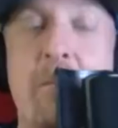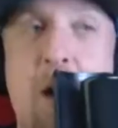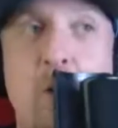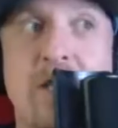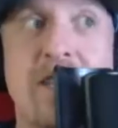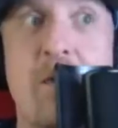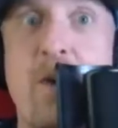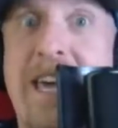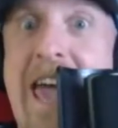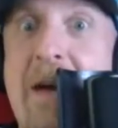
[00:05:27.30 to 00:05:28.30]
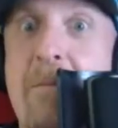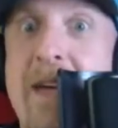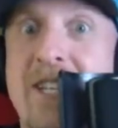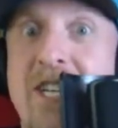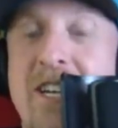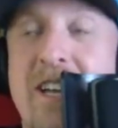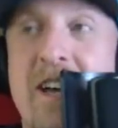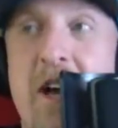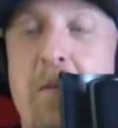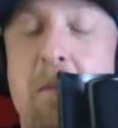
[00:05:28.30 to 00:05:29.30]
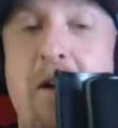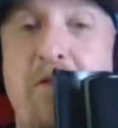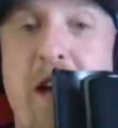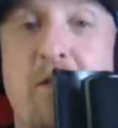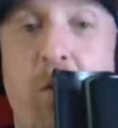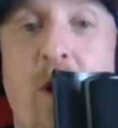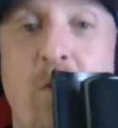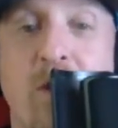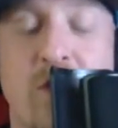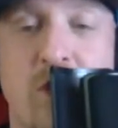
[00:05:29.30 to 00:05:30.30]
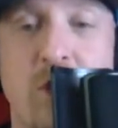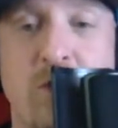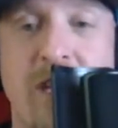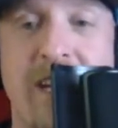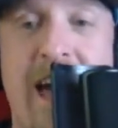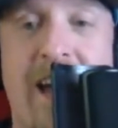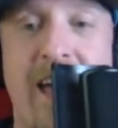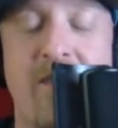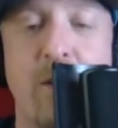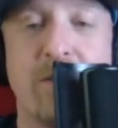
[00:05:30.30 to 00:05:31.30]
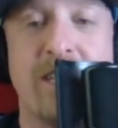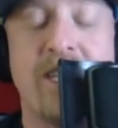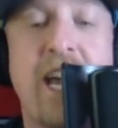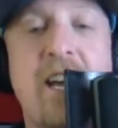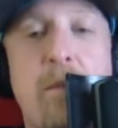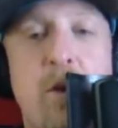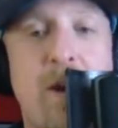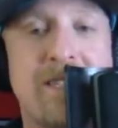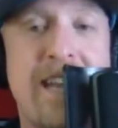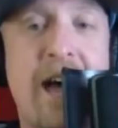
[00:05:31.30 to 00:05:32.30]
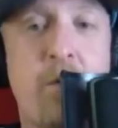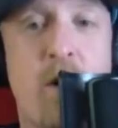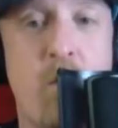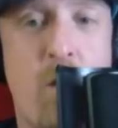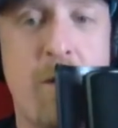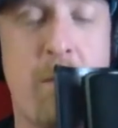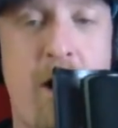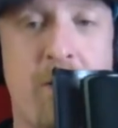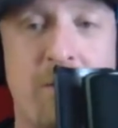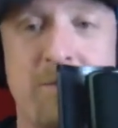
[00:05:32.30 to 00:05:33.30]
most of them we can't mention, but my favorite one was Jews did 9/11. It was the JWS 911 model.